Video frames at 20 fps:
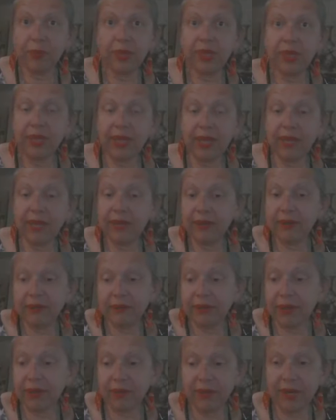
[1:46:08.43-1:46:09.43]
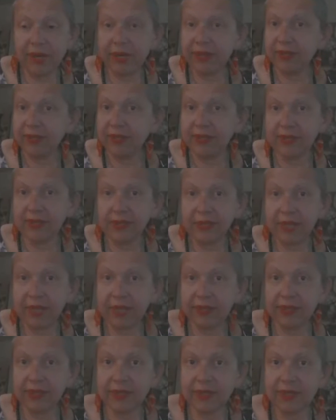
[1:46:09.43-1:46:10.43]
are like already
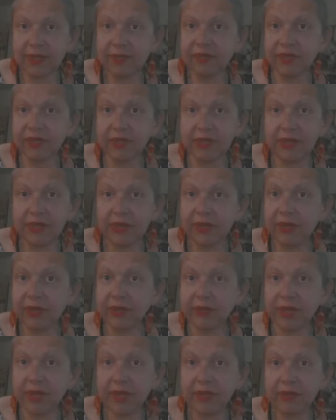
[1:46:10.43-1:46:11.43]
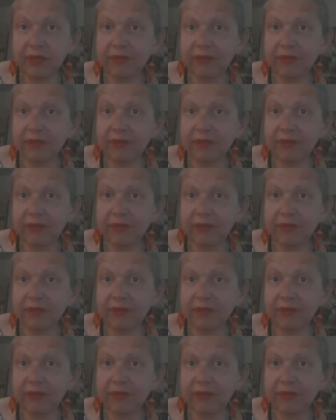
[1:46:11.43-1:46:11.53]
disconnected after the earthquake.